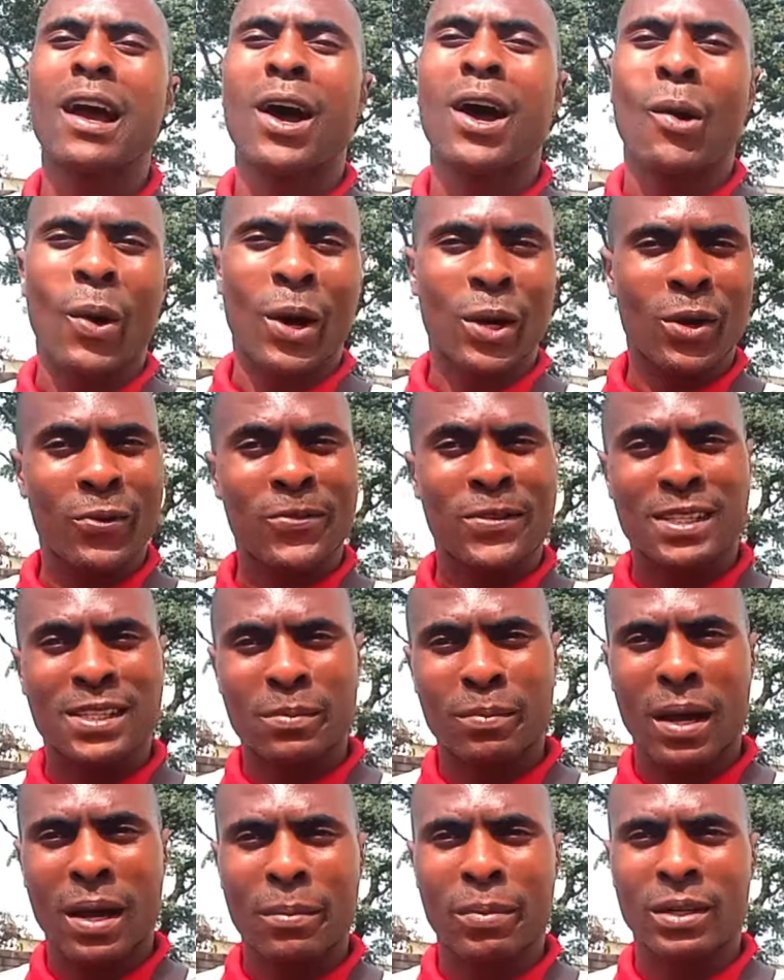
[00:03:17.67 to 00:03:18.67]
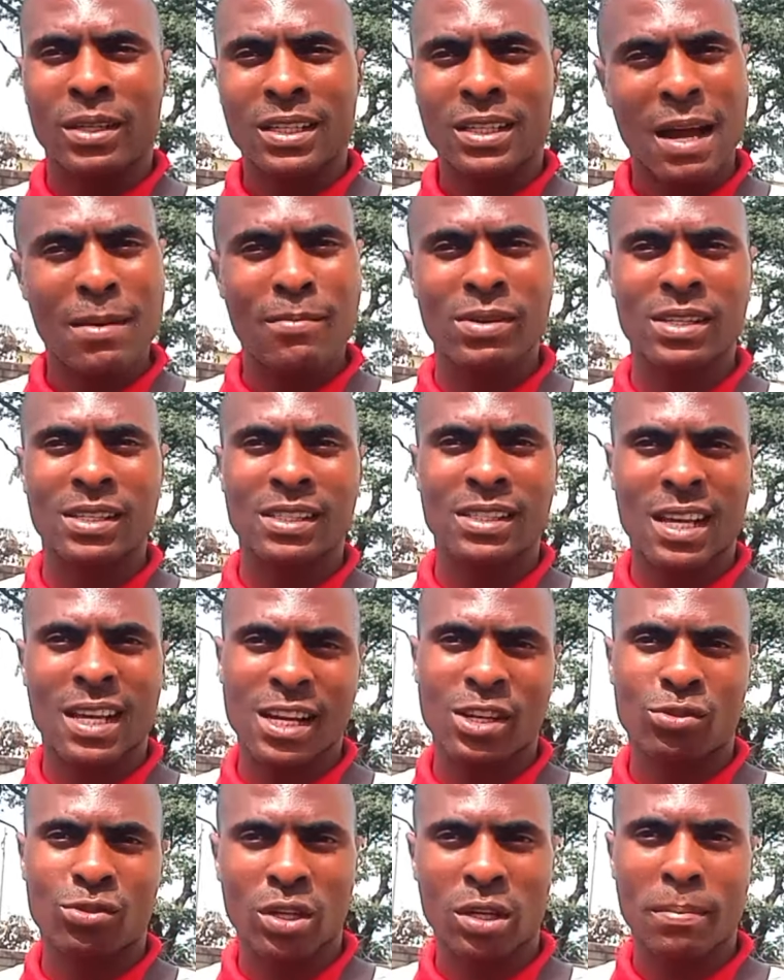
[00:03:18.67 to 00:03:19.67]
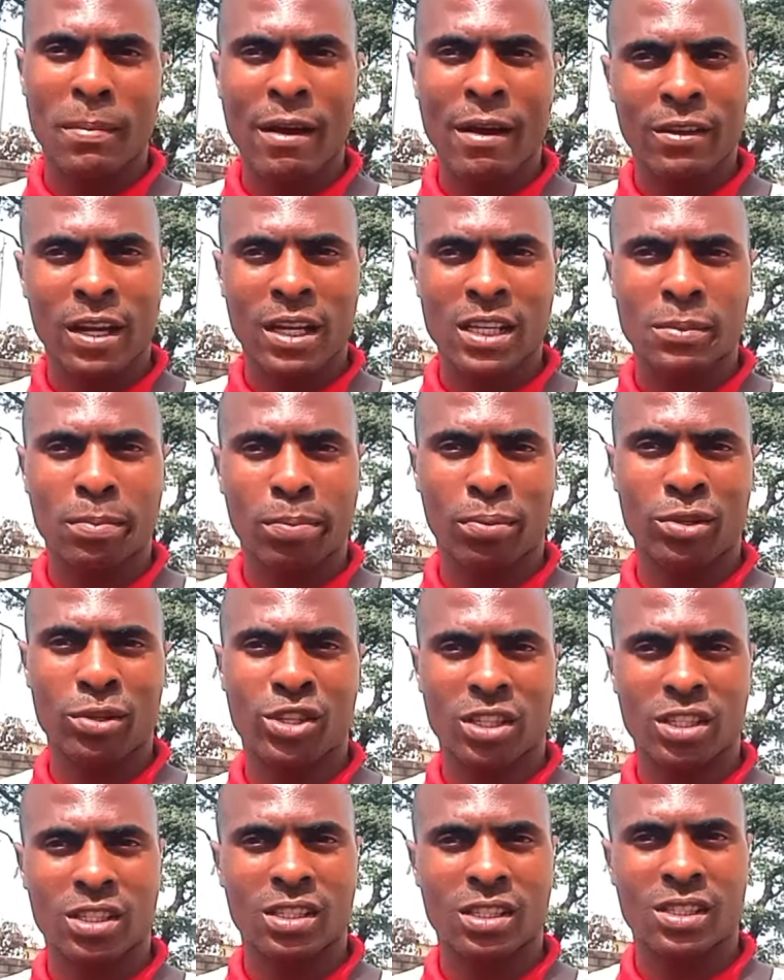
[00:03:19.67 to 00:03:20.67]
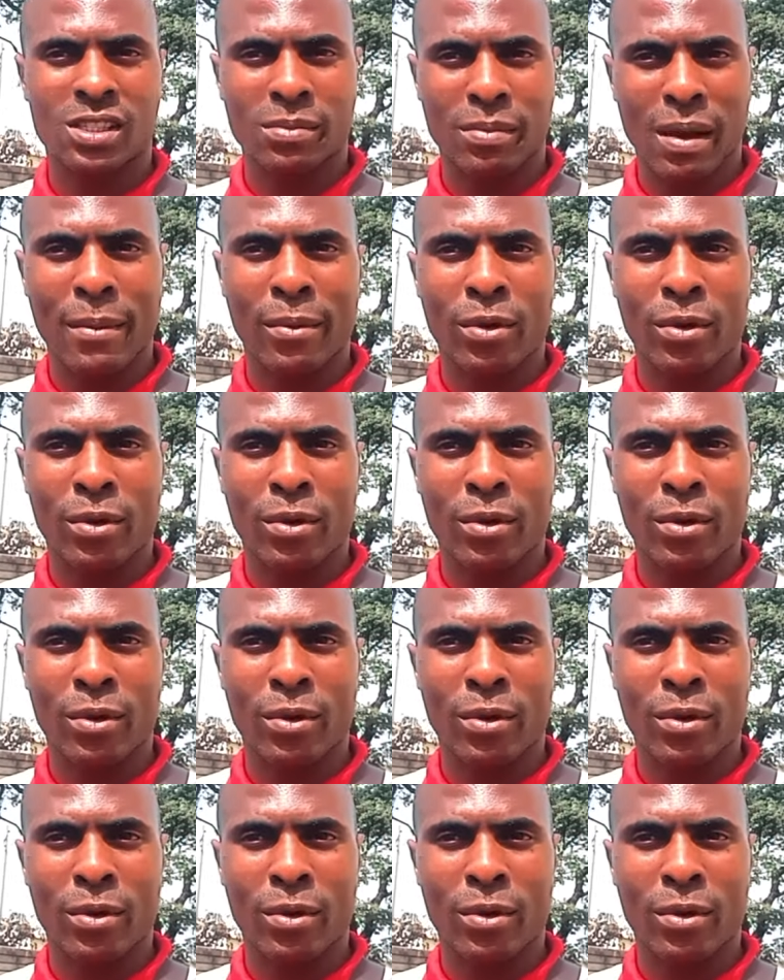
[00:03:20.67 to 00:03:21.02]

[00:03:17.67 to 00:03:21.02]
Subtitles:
one of the Zimbabwean companies that are doing marvelous projects in Zimbabwe.